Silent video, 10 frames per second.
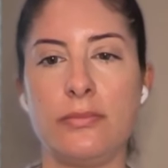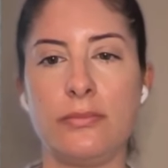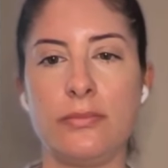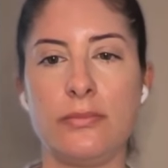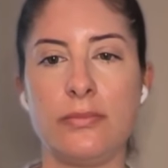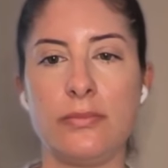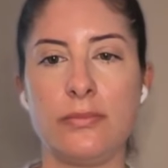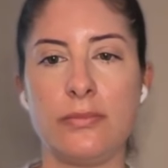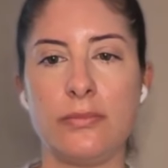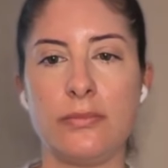
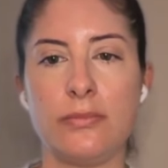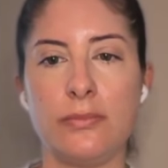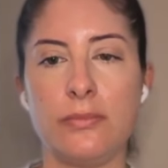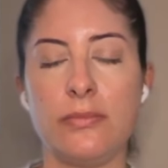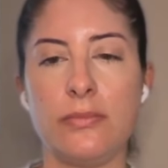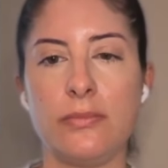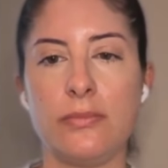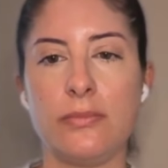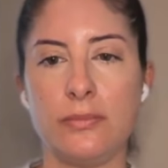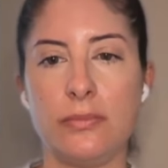
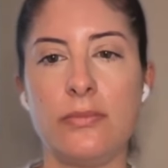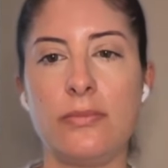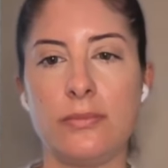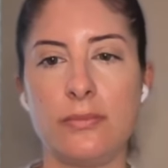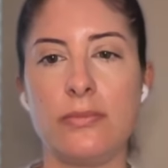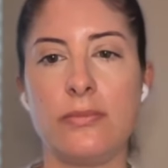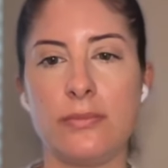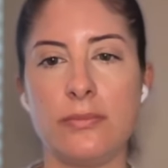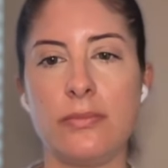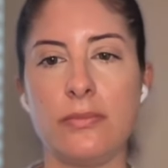
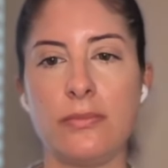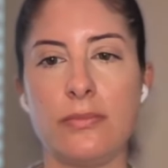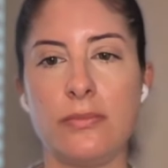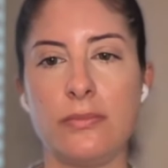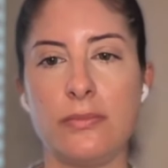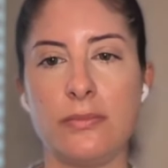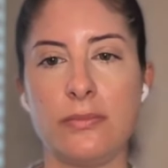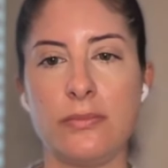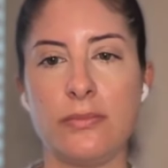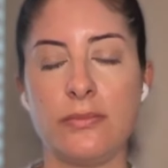
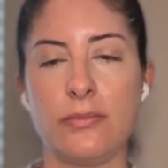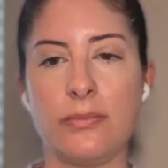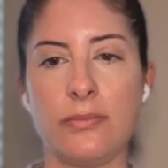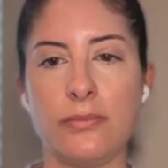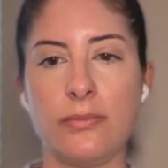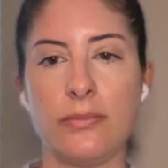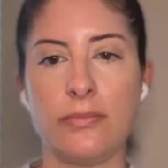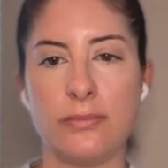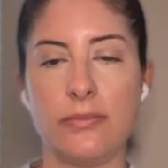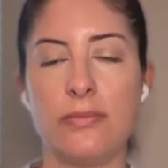
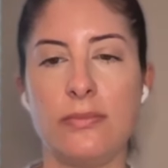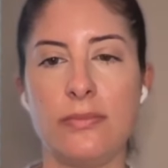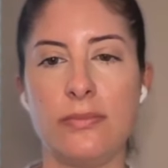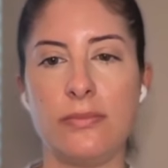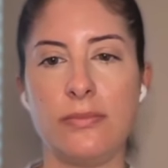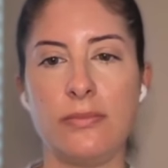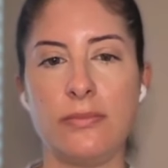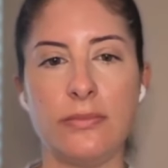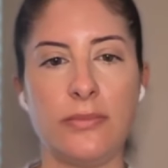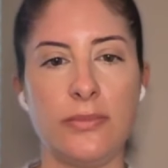
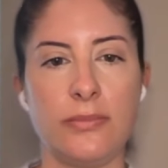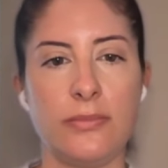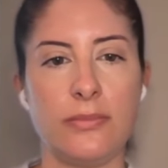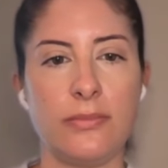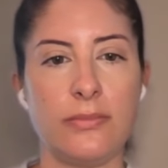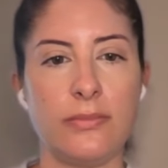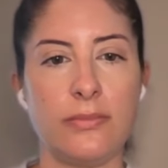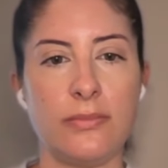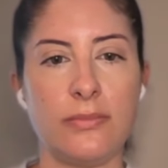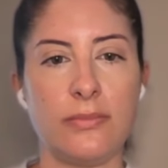
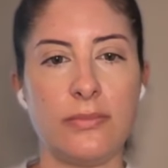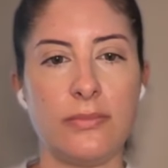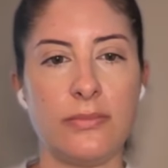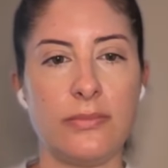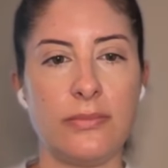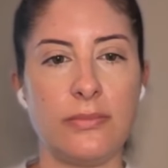(silent)